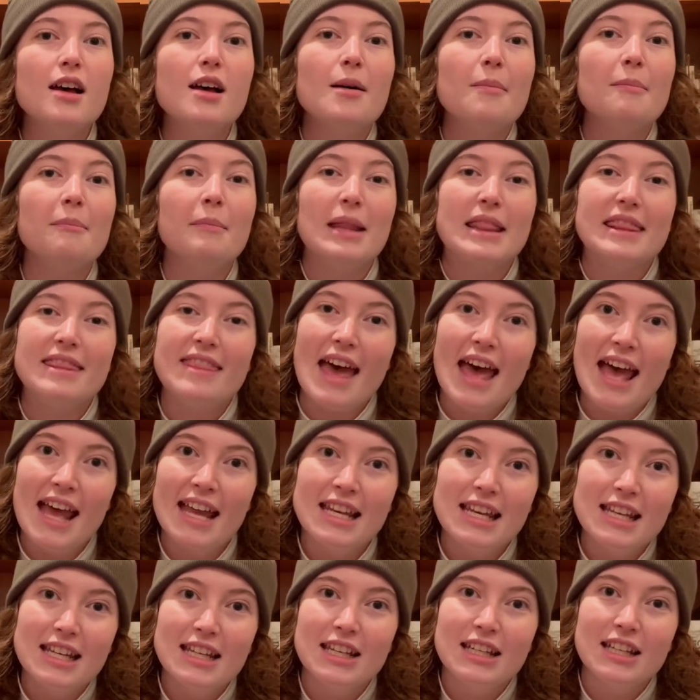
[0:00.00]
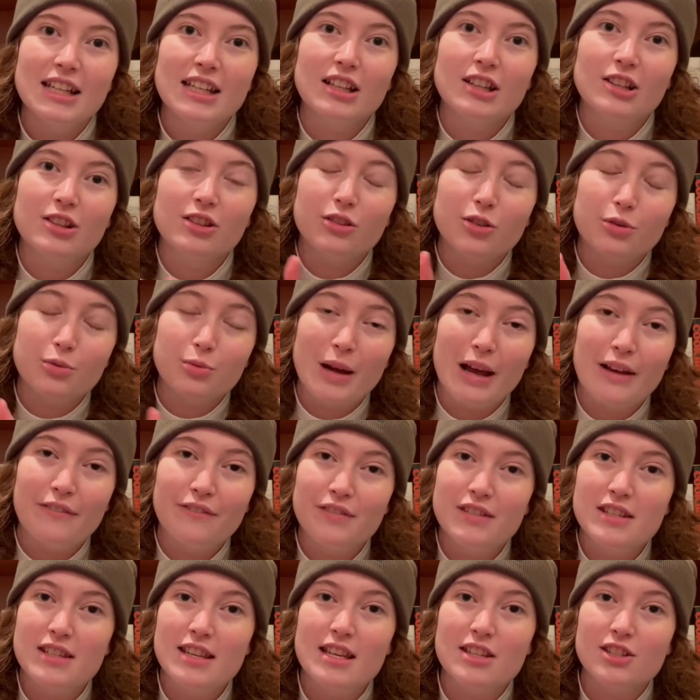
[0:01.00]
But then the ref
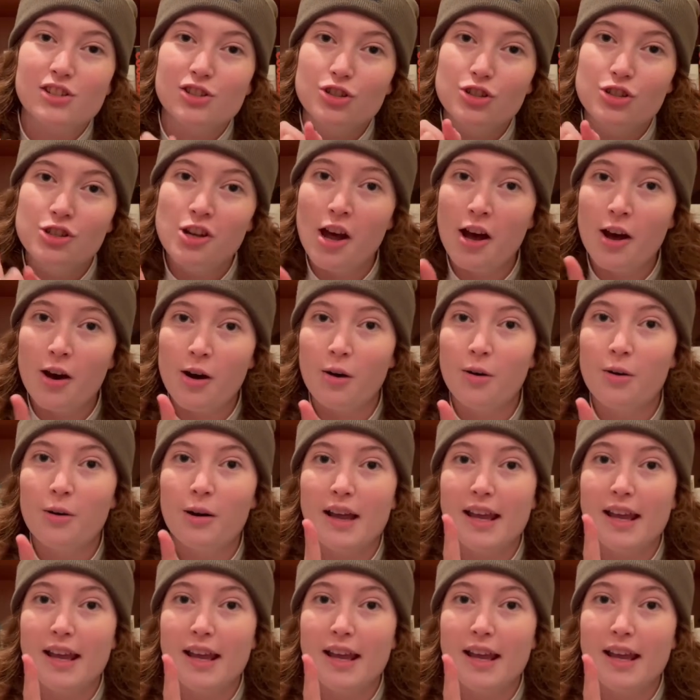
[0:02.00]
says, no,